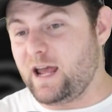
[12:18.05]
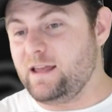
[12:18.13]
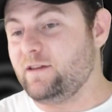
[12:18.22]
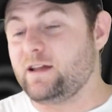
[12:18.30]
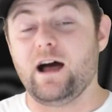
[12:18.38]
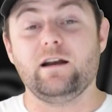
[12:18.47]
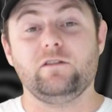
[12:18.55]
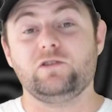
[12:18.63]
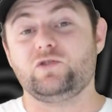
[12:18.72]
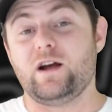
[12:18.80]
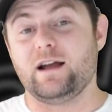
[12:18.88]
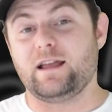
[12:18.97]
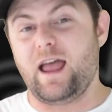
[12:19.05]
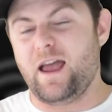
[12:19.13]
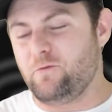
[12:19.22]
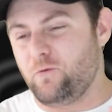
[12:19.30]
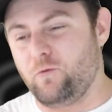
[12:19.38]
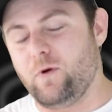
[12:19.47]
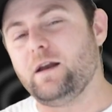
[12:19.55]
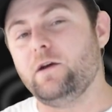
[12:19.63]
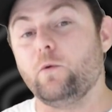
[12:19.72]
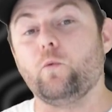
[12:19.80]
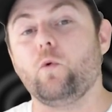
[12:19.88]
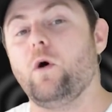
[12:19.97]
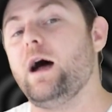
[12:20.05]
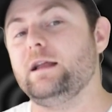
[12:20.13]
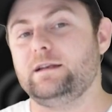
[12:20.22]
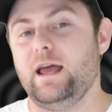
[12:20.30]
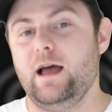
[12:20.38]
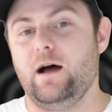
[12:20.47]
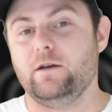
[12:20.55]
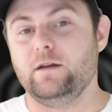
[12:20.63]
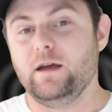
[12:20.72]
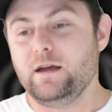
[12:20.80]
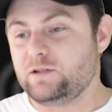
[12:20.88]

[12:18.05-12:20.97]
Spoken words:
take the car to the track and run it right down